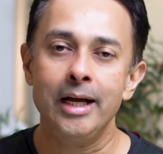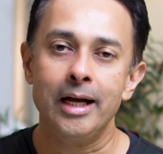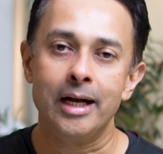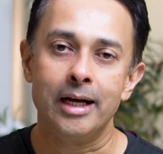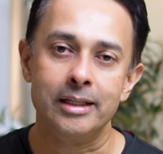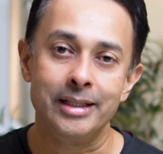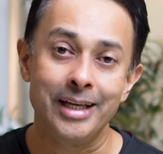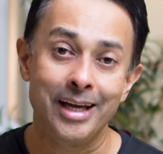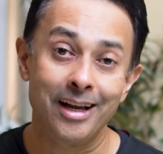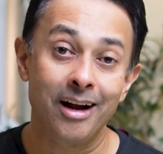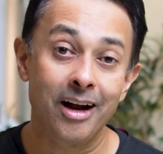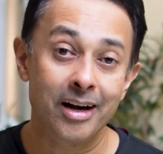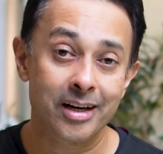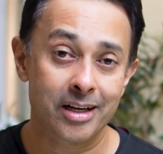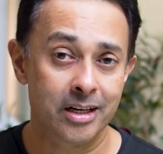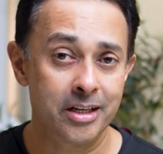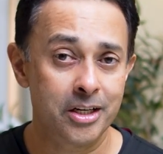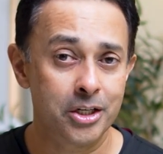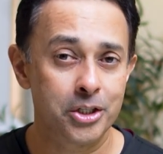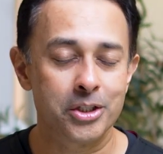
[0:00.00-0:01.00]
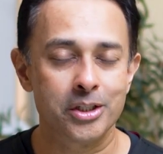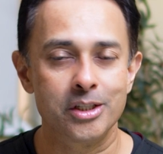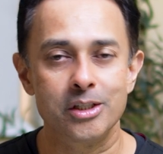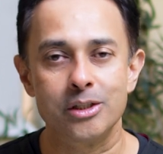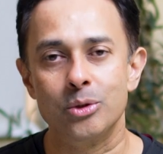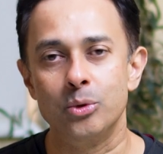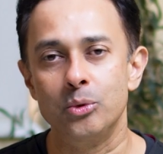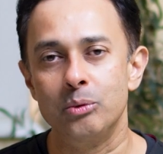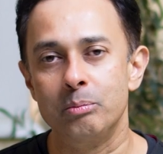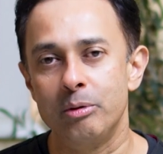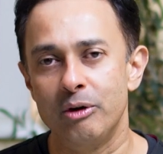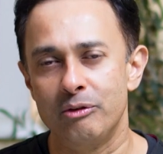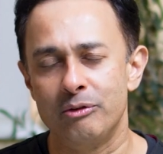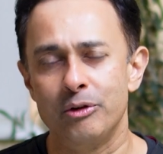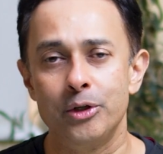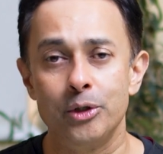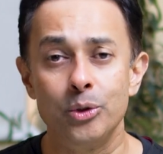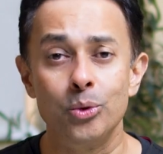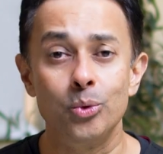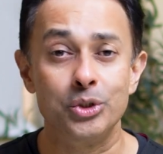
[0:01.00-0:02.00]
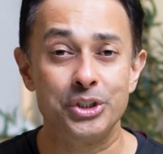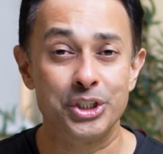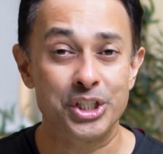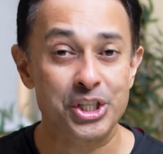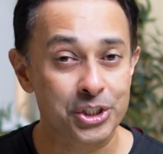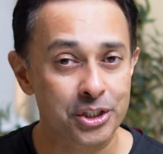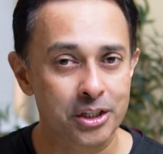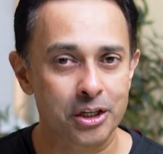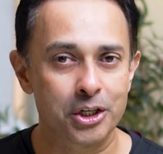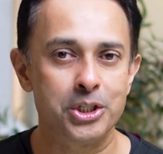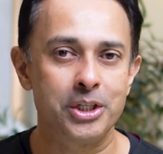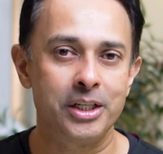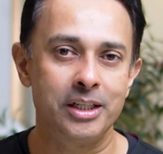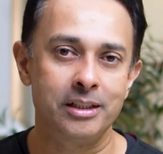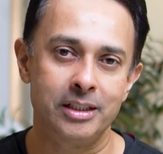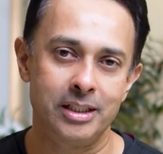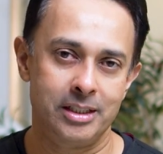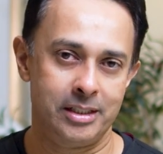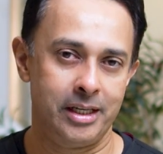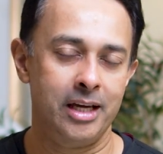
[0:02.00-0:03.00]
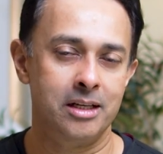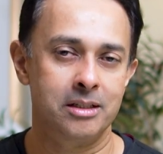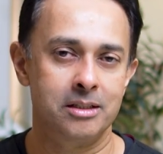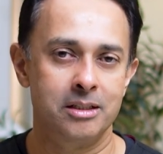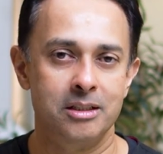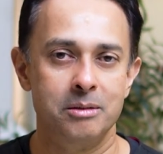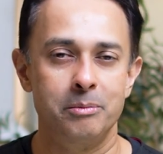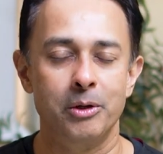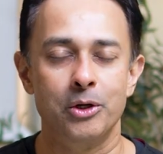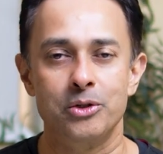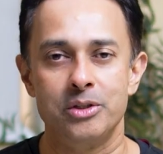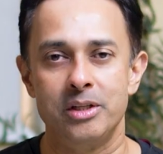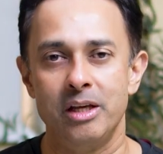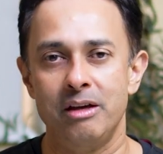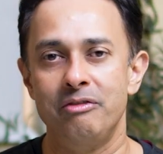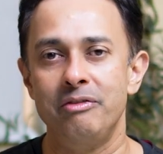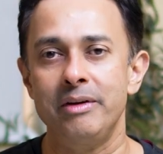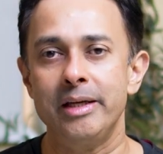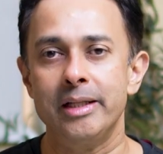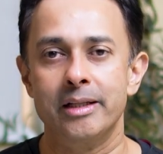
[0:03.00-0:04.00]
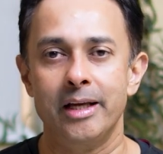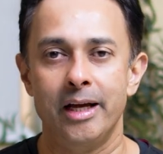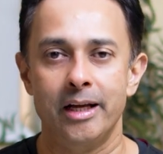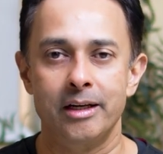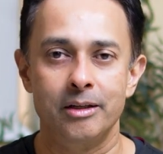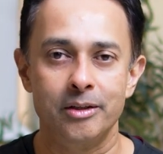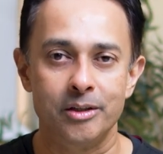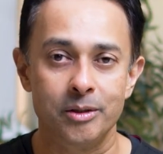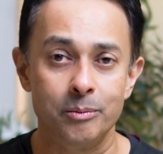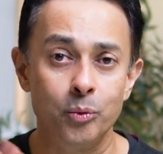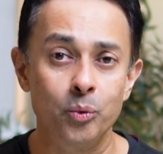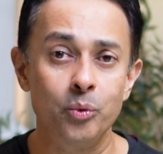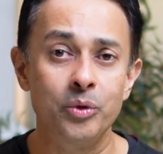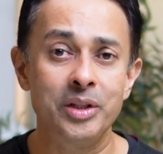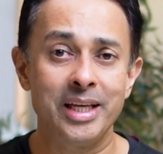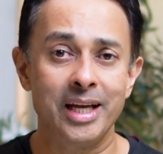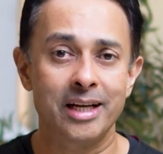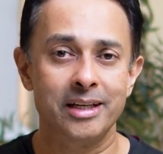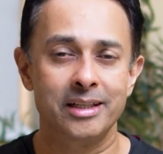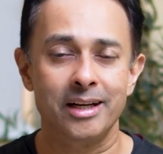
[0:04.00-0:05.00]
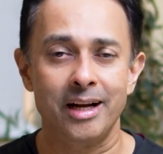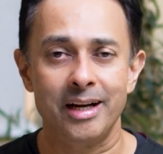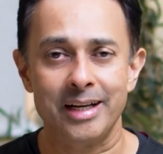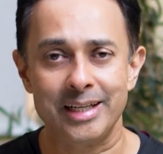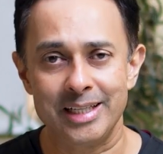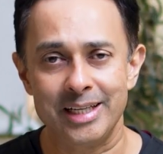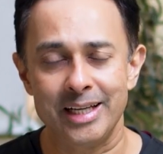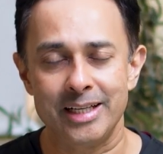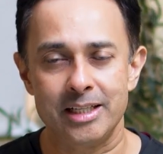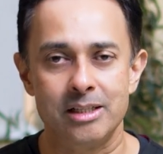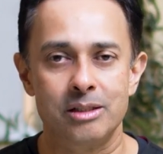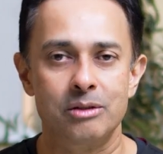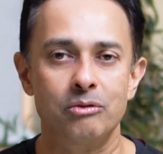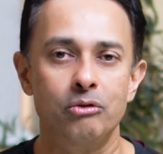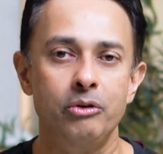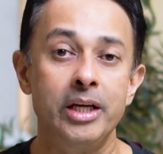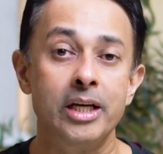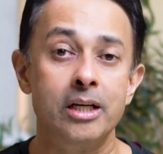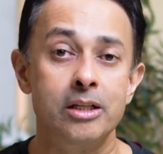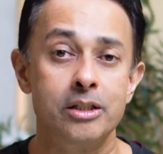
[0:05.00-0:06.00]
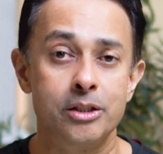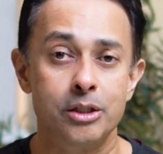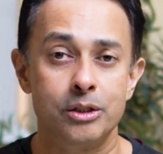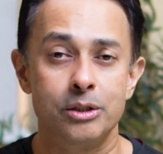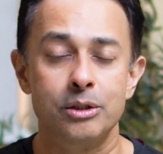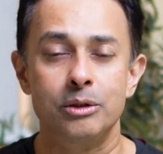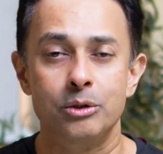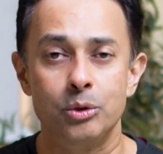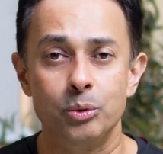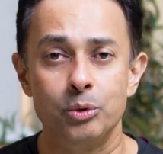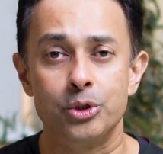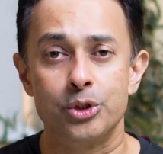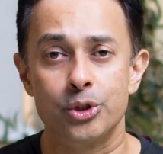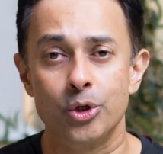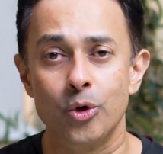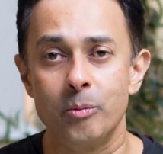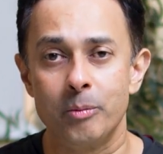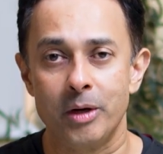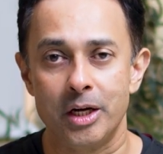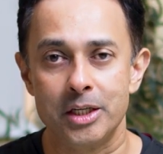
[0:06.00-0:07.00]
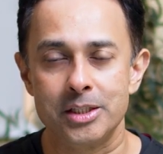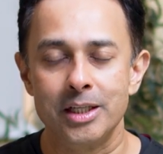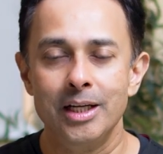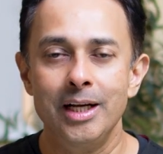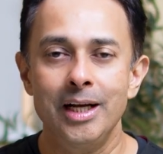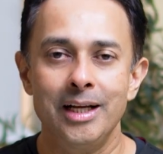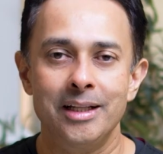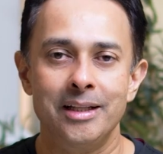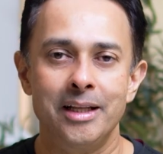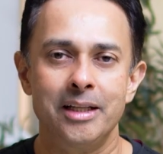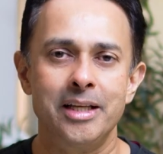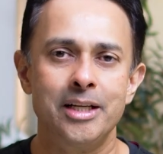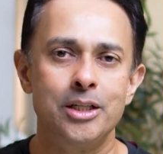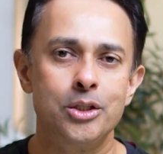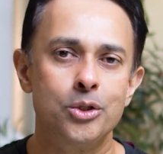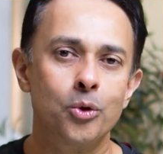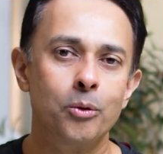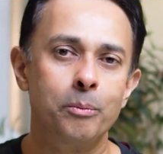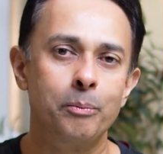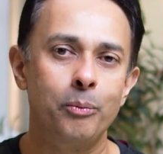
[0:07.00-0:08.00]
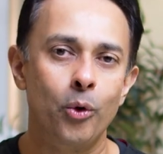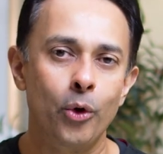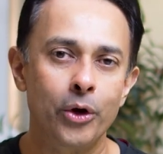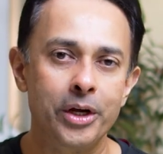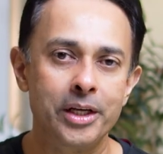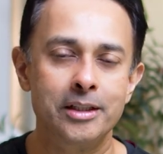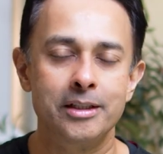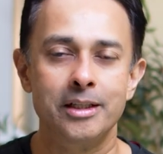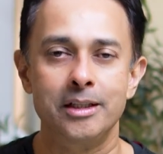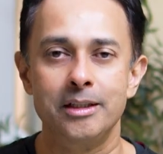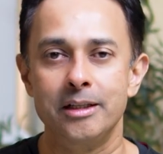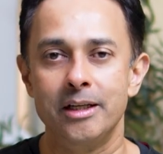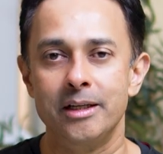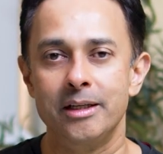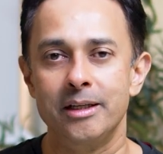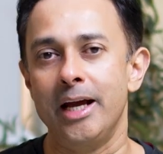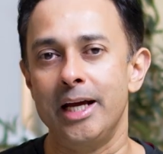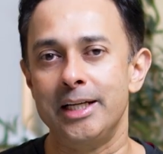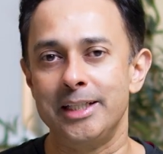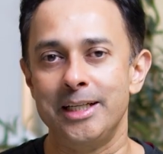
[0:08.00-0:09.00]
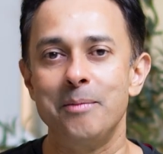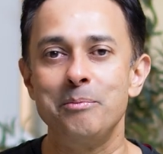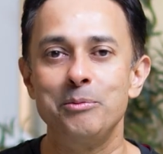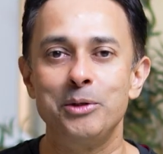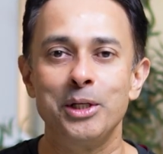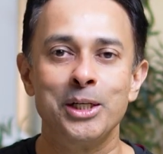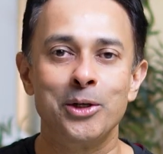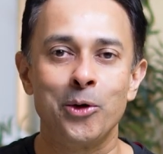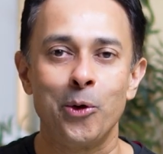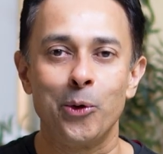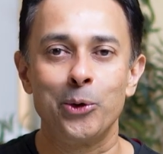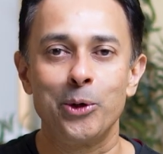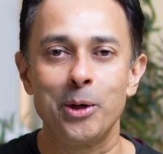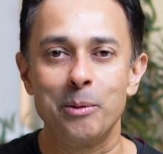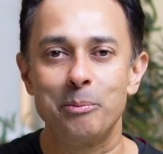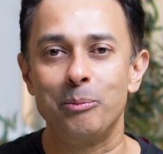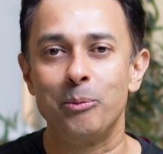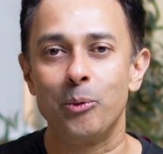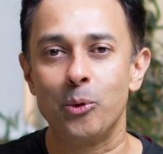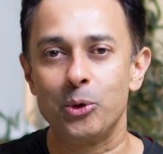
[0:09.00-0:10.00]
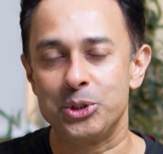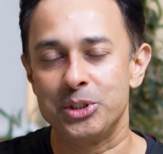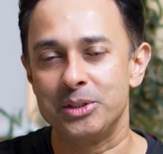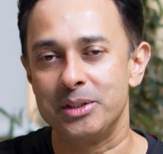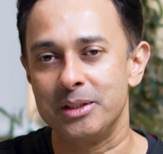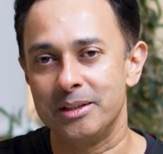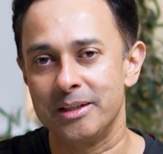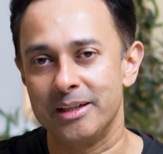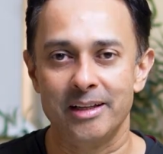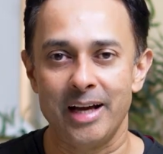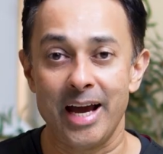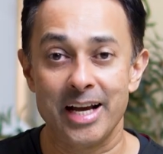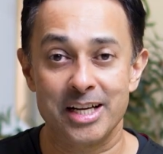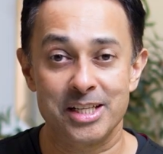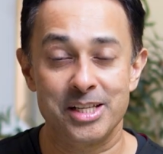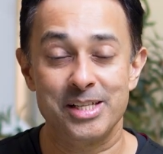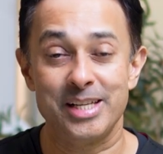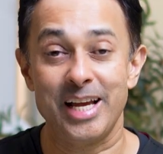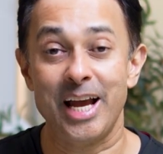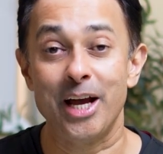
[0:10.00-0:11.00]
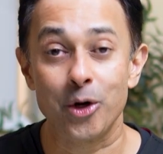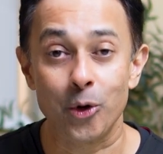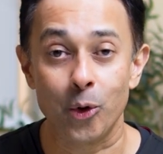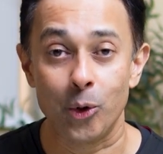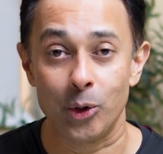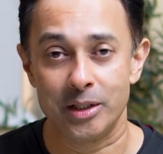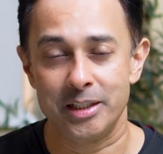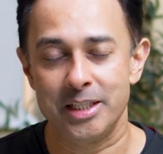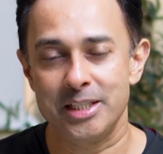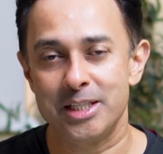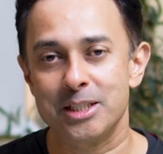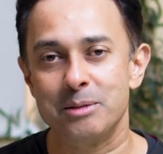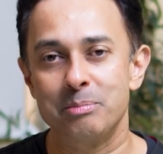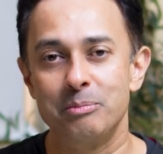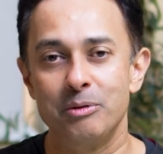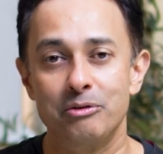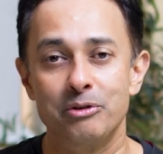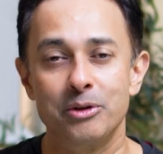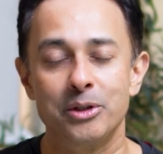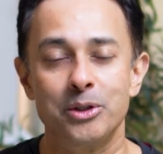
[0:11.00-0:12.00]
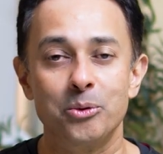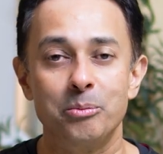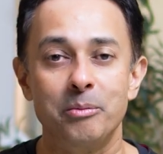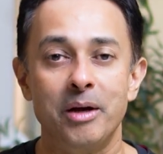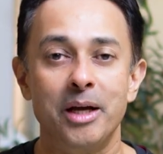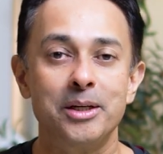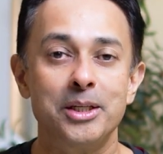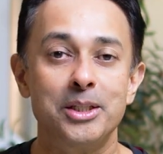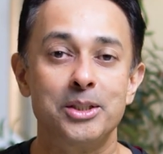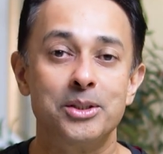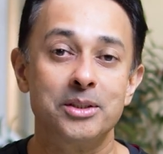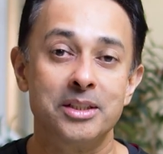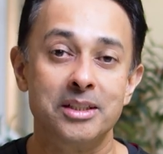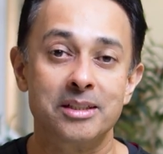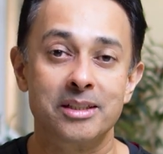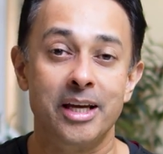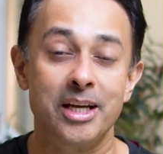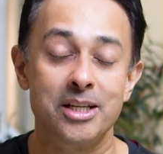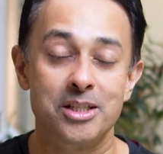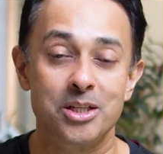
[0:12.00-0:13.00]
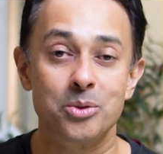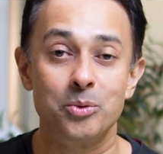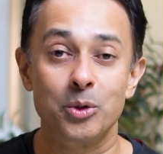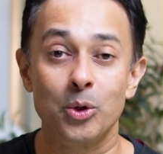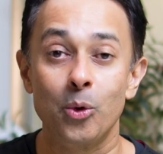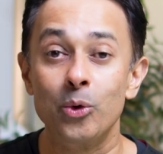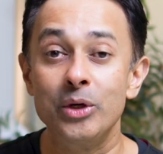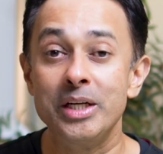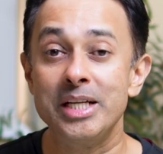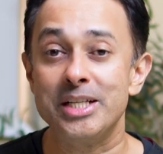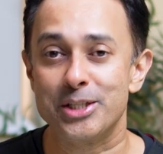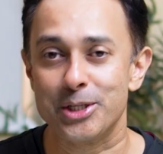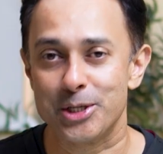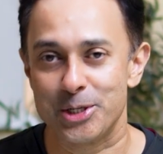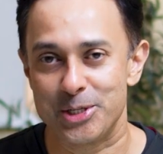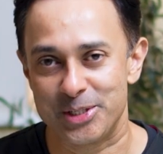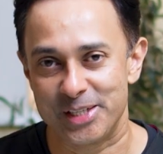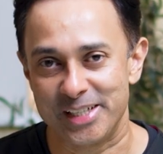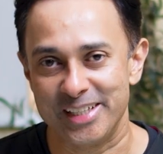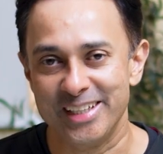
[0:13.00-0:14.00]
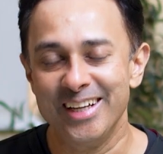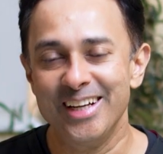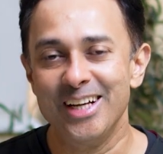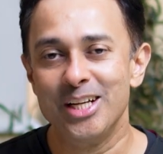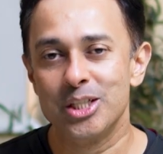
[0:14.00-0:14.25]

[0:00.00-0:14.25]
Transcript: Uh, there are clinicians who prefer to do just surgery in these cases because they feel that removing the entire Dens weakens the tooth so much that there is no point in attempting coronal portion access at all. They just prefer to manage these cases with only surgery.